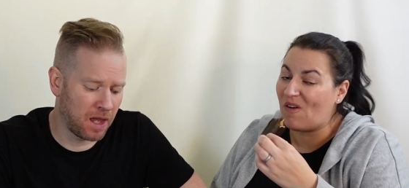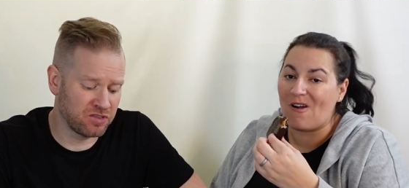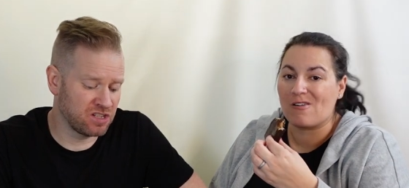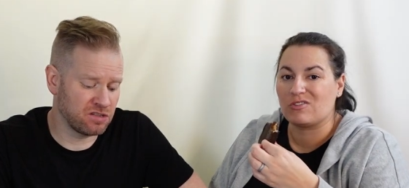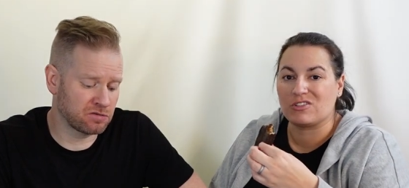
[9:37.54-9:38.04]
Speaker 1: like
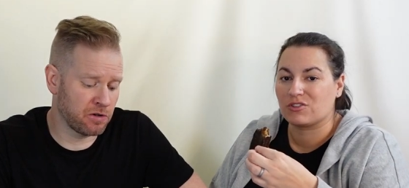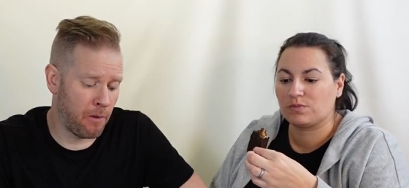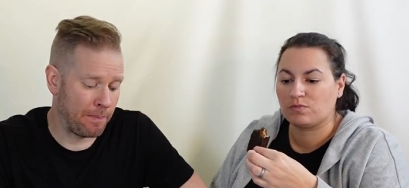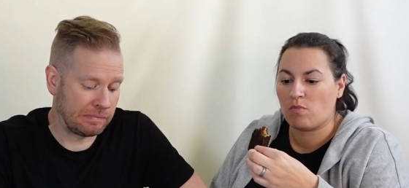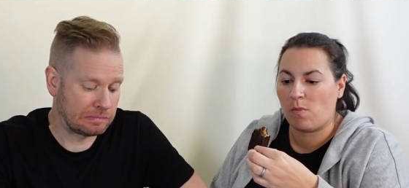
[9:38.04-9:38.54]
this, this is
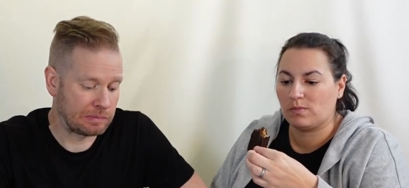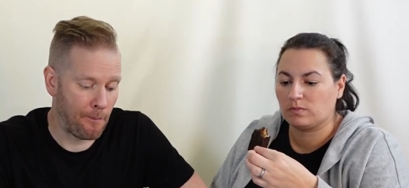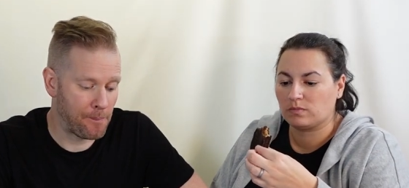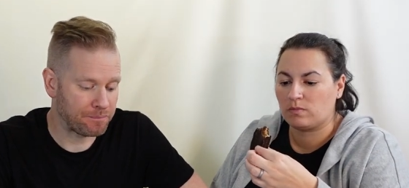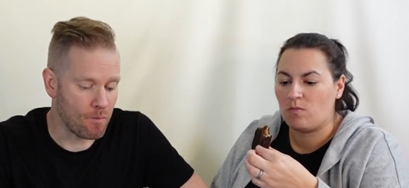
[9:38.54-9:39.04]
good.
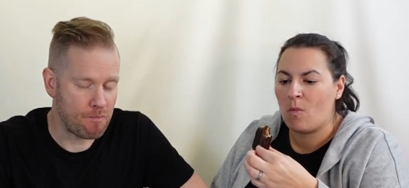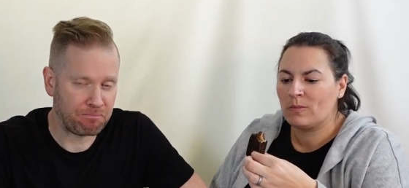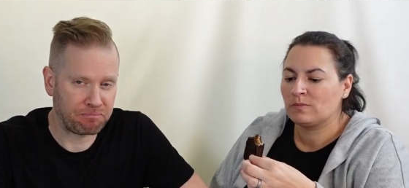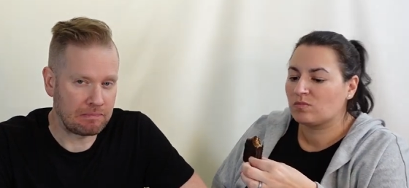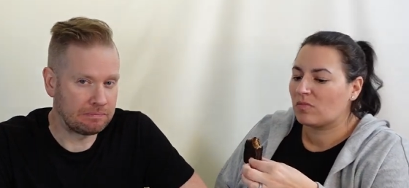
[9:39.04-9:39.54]

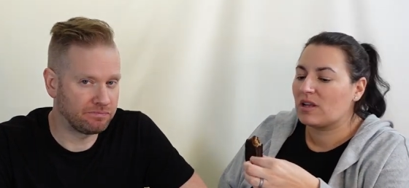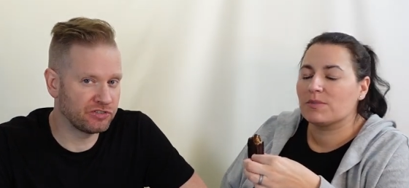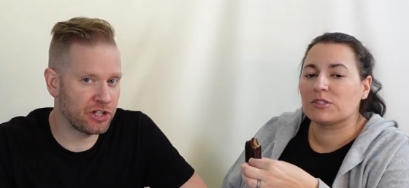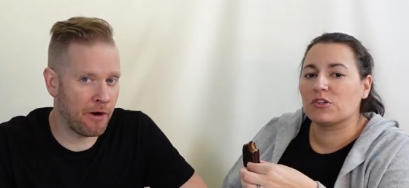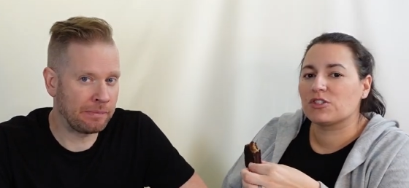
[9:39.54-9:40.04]
I'm
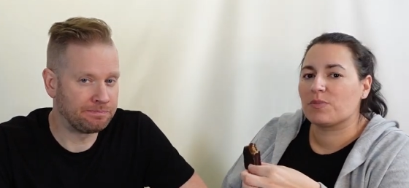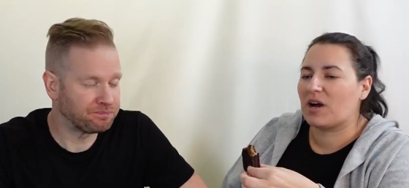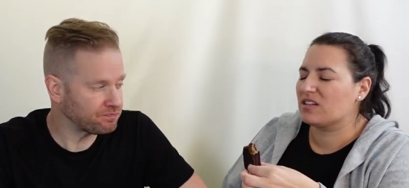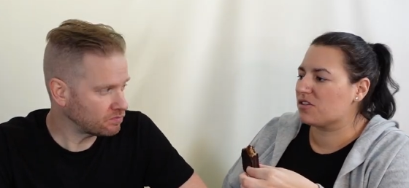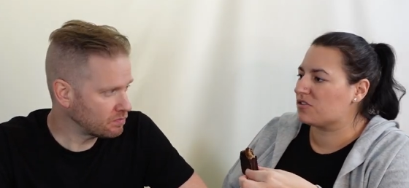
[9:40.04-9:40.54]
so, so
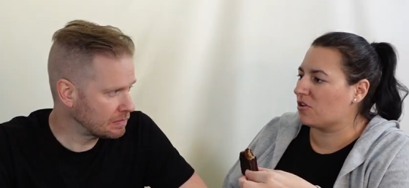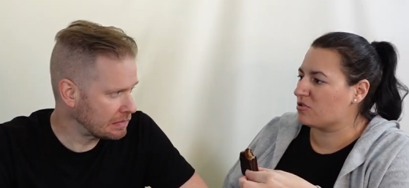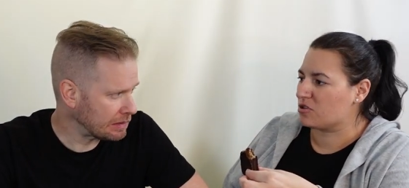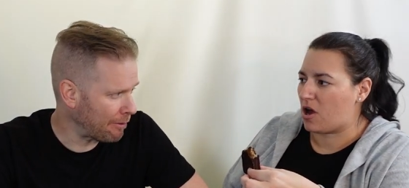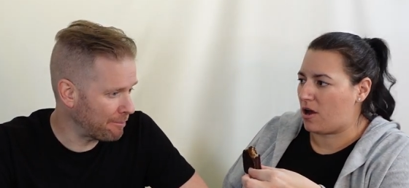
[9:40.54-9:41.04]
surprised it's so
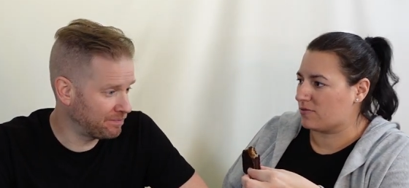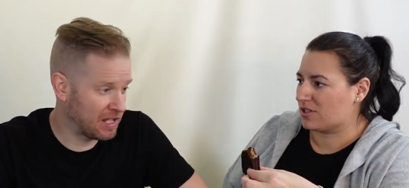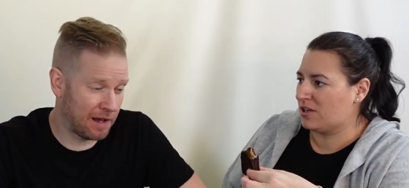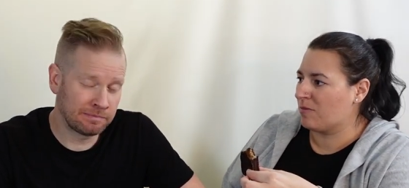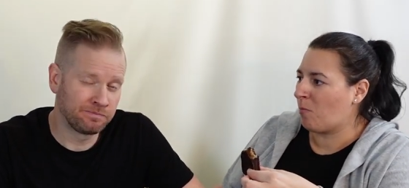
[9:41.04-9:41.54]
soft.
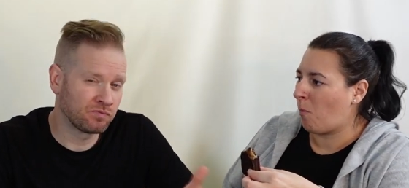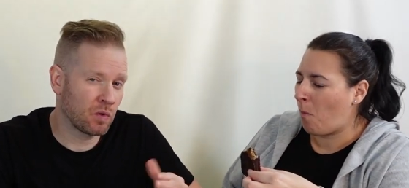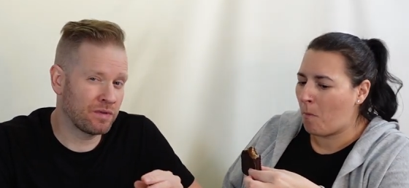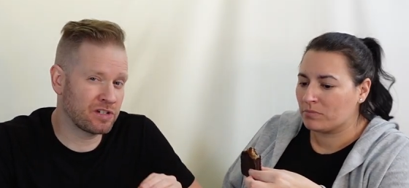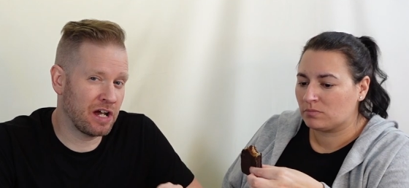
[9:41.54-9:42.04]
Speaker 2: Yeah,
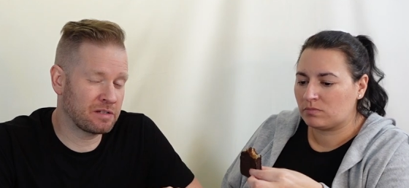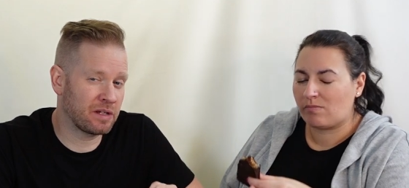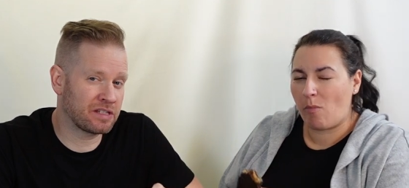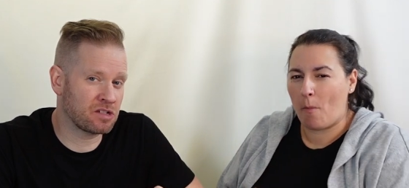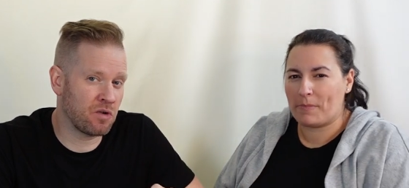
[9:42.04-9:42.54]
we've talked about
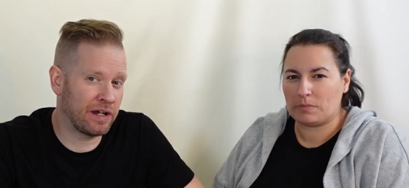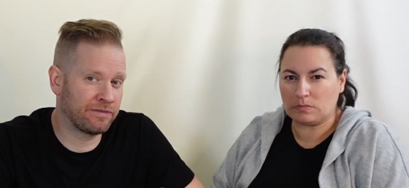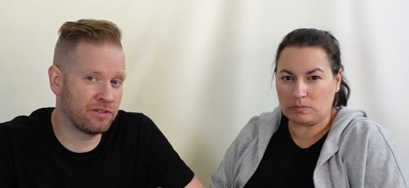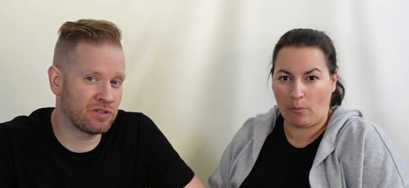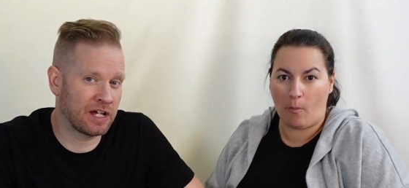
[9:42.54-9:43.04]
this quite a
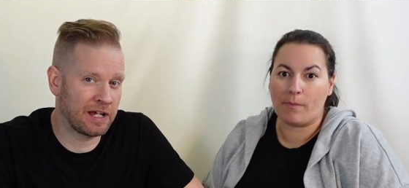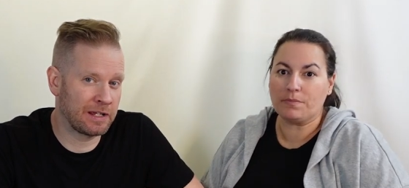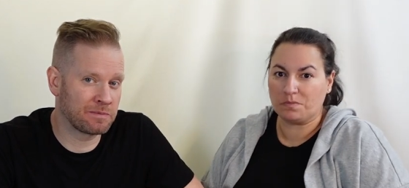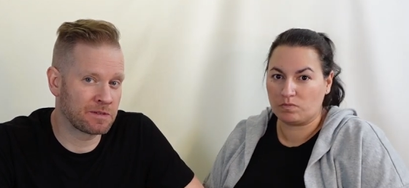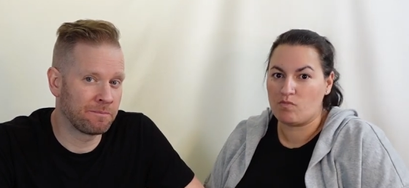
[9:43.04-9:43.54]
few
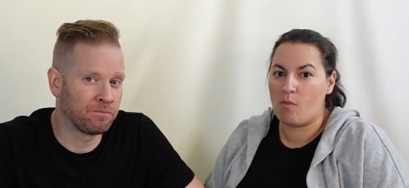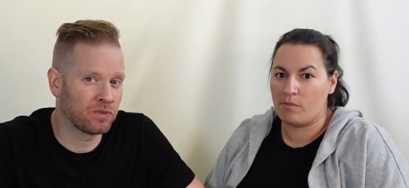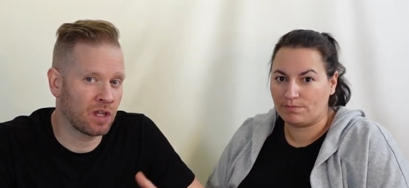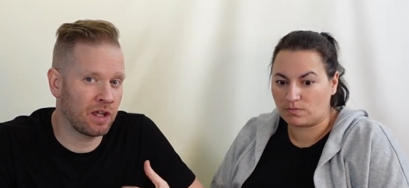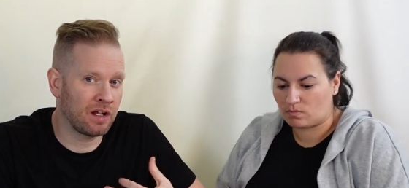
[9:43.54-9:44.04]
times.
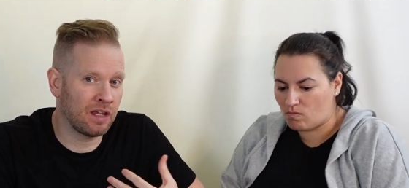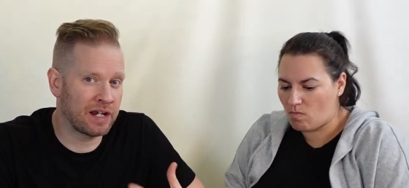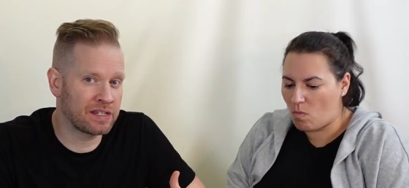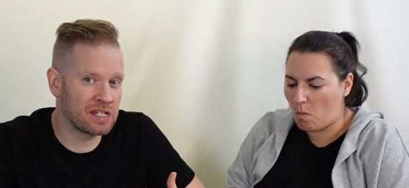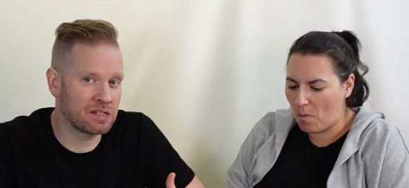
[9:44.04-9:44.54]
In a lot
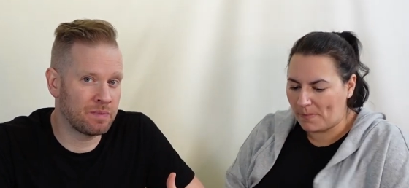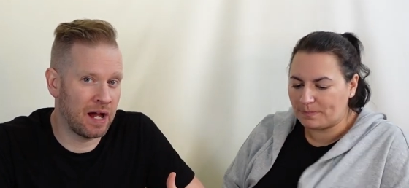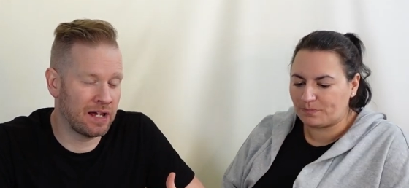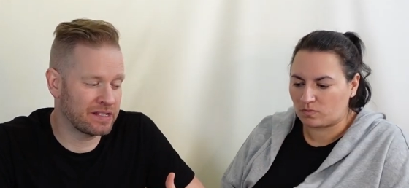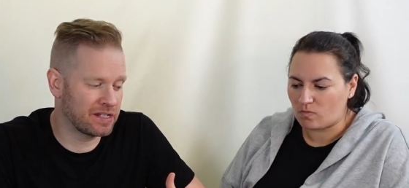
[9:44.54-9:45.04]
of these
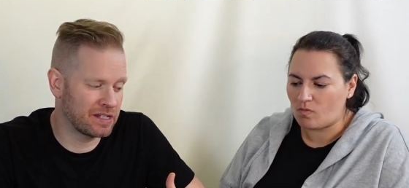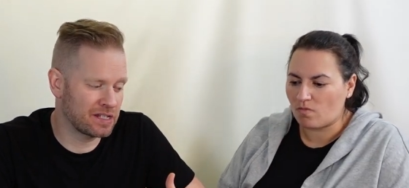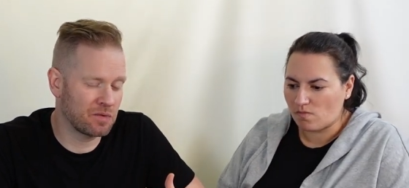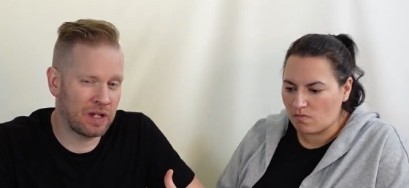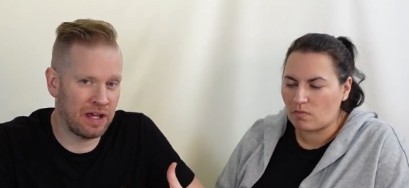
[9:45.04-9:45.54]

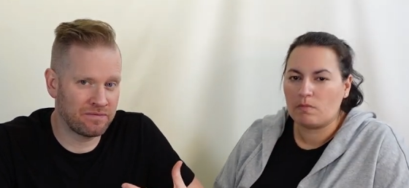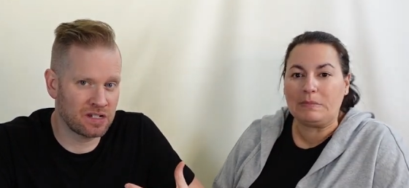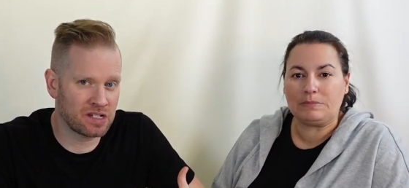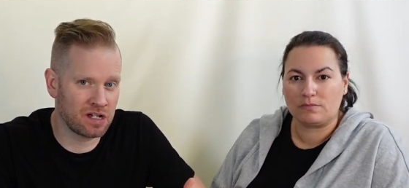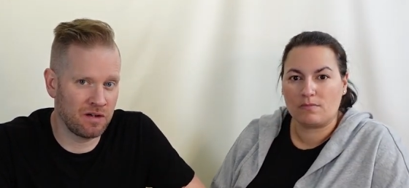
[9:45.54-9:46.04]
boxes, we have
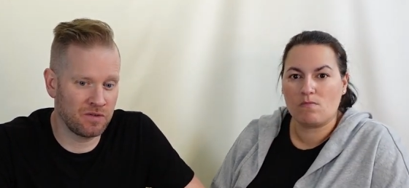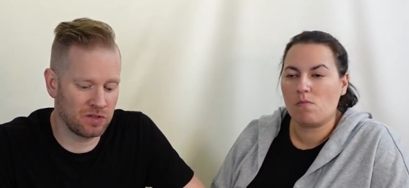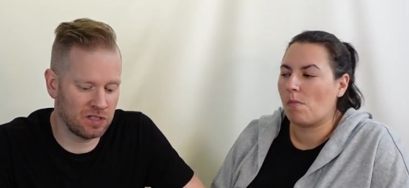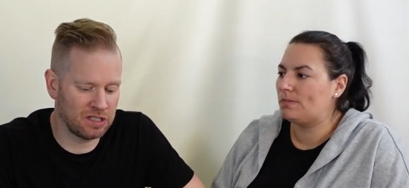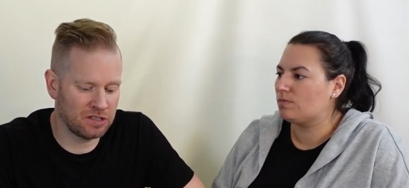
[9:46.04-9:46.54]
discovered
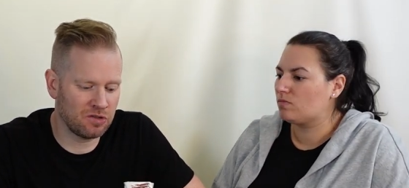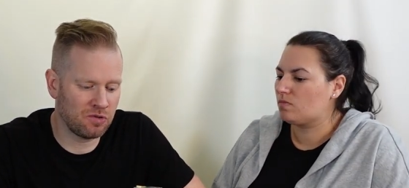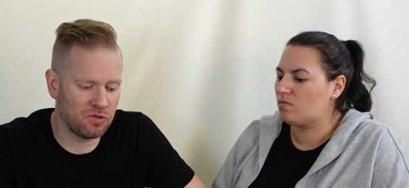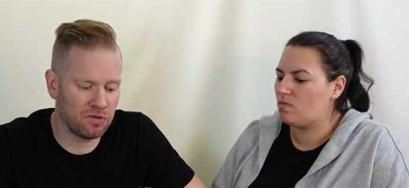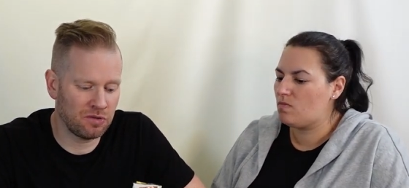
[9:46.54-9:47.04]
little